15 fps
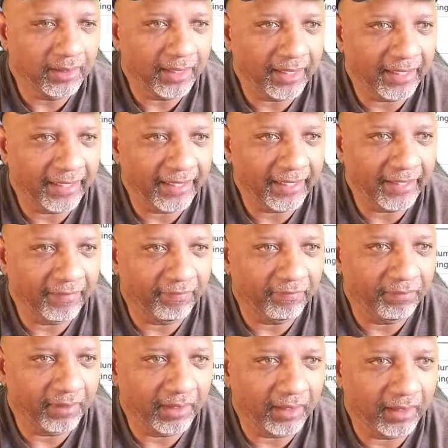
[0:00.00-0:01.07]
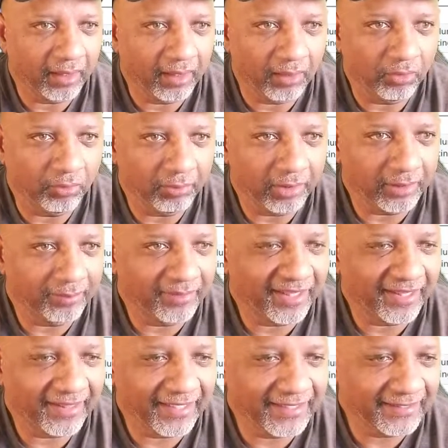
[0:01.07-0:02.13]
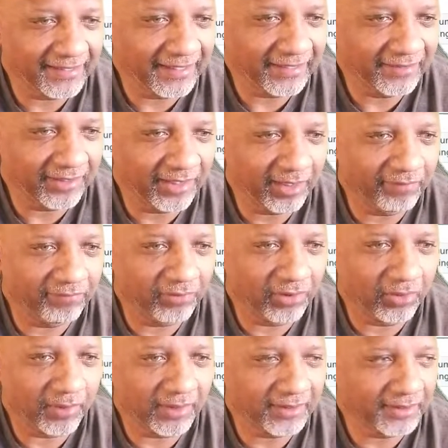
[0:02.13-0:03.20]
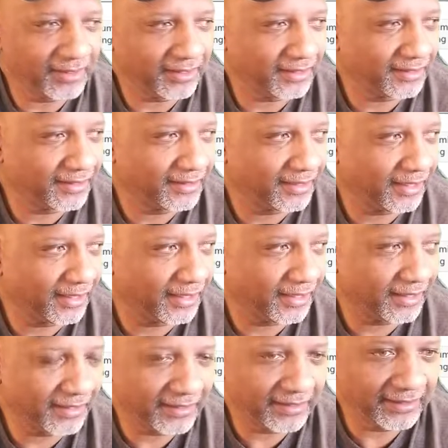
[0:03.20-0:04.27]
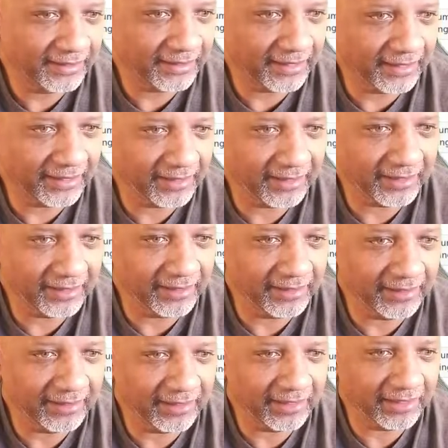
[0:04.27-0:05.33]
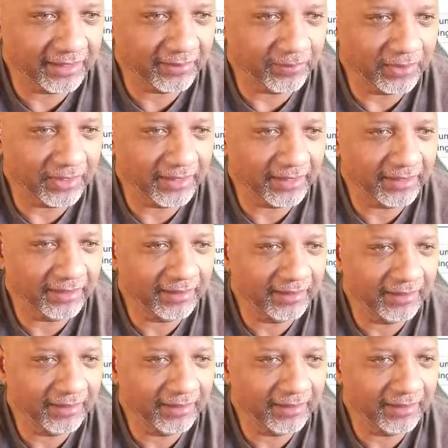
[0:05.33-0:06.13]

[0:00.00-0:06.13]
And the aluminum that they said to look for was this 6061.